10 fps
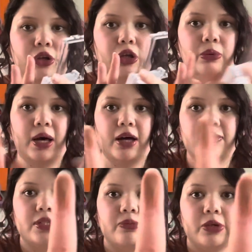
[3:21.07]
You have
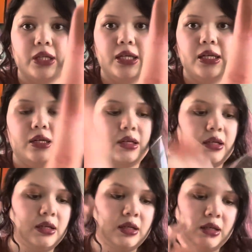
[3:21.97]
this really
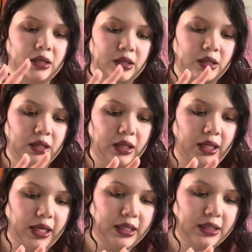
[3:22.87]

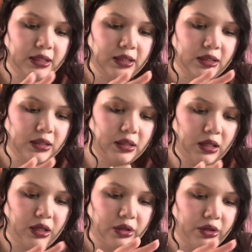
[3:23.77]
light
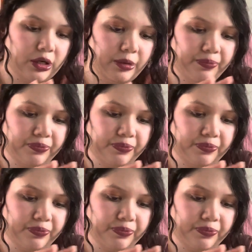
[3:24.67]
color.